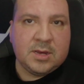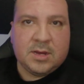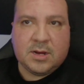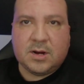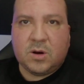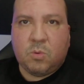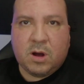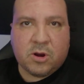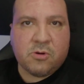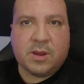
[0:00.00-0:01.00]

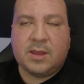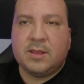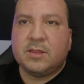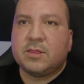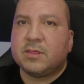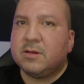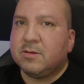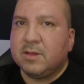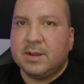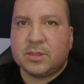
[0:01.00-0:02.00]
Walgreens, the
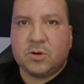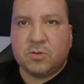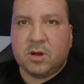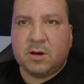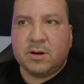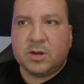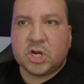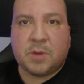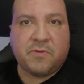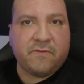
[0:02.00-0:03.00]
list goes on,
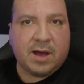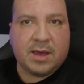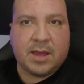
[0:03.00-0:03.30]
Shopify.